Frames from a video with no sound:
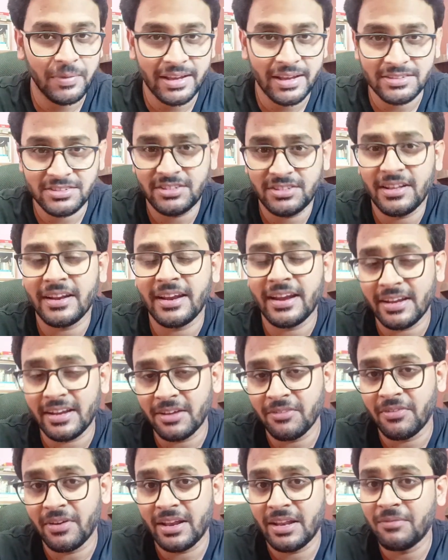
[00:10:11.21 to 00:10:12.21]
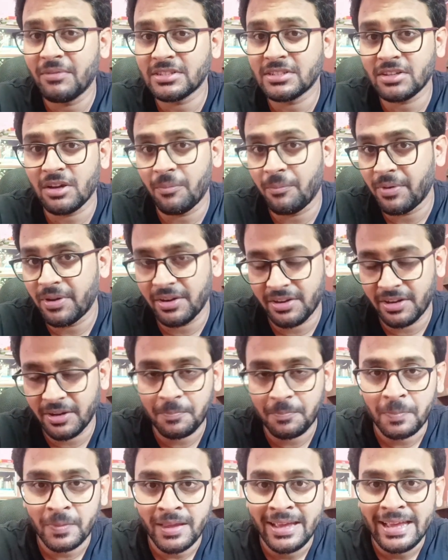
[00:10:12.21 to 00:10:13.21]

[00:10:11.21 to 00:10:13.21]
PhDs are getting very much competitive.